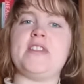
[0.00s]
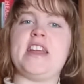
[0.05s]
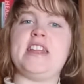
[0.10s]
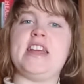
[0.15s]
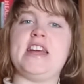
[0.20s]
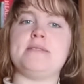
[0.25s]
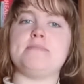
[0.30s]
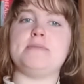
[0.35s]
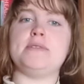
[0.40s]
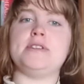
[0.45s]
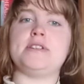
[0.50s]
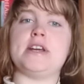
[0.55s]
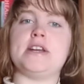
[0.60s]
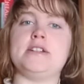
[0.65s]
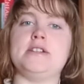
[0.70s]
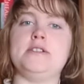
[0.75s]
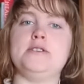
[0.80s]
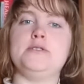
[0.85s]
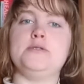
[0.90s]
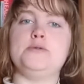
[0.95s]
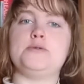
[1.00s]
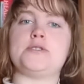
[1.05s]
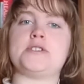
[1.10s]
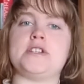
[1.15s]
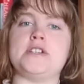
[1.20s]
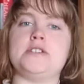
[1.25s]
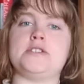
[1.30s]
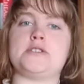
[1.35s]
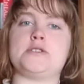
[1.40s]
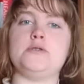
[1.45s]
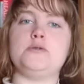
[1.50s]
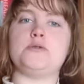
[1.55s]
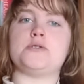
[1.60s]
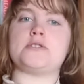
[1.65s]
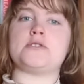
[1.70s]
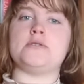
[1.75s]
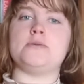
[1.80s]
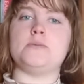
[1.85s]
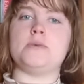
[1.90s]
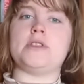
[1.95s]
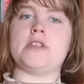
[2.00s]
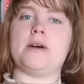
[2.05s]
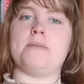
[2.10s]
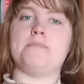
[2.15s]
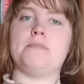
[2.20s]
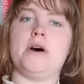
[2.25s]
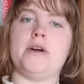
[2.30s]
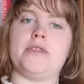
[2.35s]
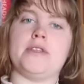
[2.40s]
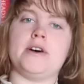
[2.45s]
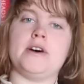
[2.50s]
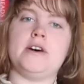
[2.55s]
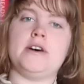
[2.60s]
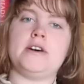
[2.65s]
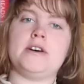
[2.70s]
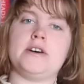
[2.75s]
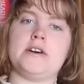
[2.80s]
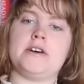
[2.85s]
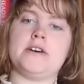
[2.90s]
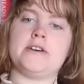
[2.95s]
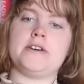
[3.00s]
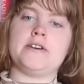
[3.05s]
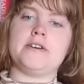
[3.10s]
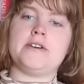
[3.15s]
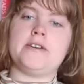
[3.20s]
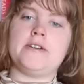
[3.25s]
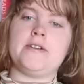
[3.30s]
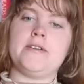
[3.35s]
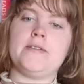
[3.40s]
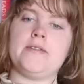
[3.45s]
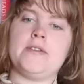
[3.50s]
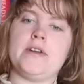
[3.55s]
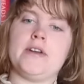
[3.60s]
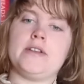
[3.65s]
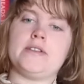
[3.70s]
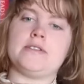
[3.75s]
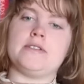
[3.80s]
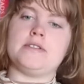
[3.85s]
and Edmund and Lucy and Susan with their mother to